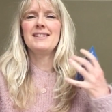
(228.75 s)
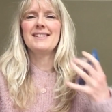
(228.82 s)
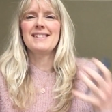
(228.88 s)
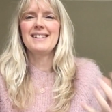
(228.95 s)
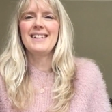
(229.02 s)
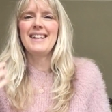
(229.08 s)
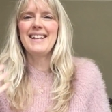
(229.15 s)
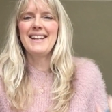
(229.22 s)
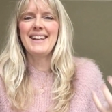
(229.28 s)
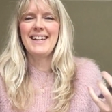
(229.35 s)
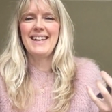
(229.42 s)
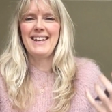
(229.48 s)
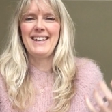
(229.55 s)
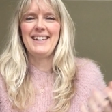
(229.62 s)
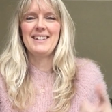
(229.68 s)
The
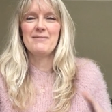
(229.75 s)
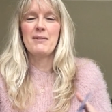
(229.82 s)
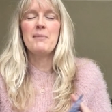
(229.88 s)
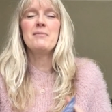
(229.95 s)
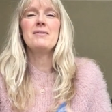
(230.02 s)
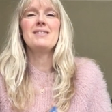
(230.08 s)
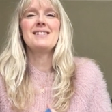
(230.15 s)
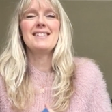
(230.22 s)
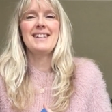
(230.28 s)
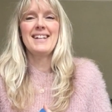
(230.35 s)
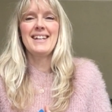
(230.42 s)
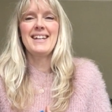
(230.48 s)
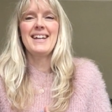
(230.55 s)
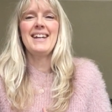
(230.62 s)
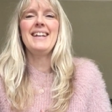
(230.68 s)
slinky. Remember a
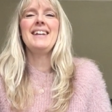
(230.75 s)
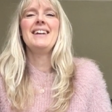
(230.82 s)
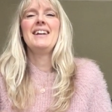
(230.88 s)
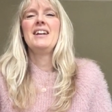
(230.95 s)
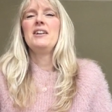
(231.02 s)
slinky?